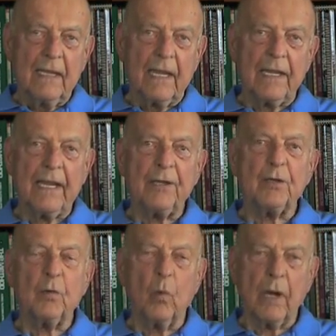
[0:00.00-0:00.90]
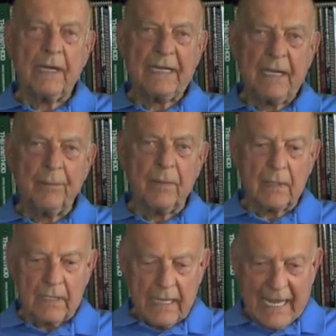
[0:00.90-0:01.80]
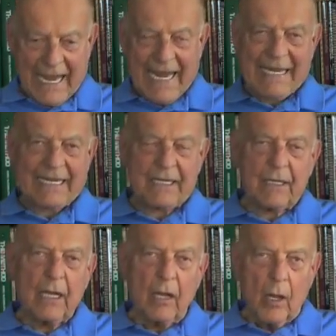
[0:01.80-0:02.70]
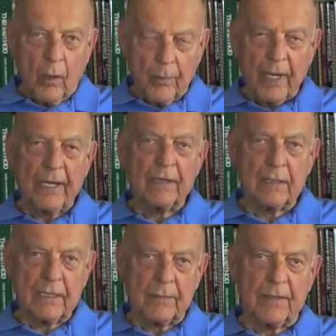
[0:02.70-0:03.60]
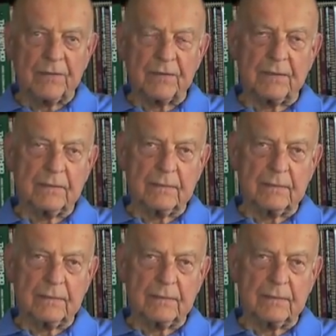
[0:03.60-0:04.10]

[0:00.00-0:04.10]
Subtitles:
And then you wind up hanging by the ligaments.